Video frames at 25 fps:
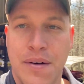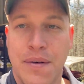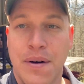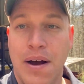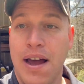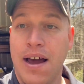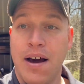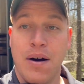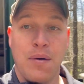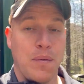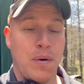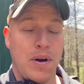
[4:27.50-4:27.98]

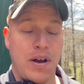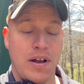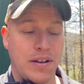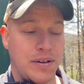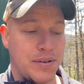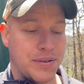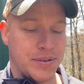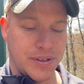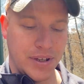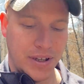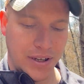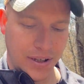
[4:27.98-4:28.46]
how well it
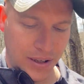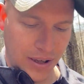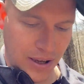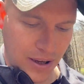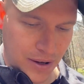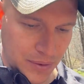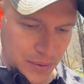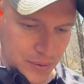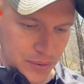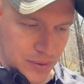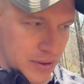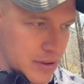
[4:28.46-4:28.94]
was gonna
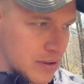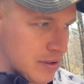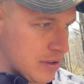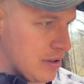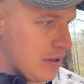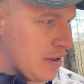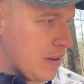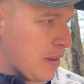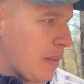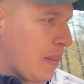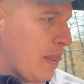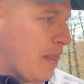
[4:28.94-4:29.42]
go
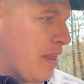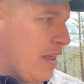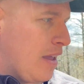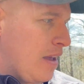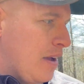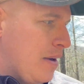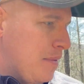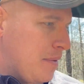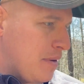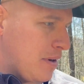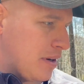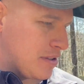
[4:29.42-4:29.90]

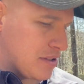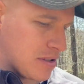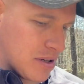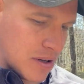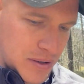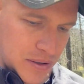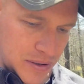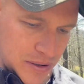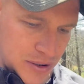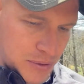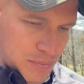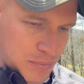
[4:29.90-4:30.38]
when I
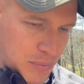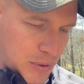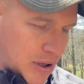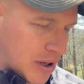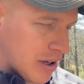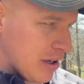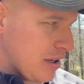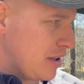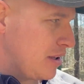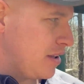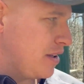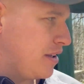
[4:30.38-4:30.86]
started to
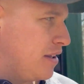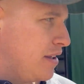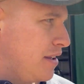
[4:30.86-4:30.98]
spray it,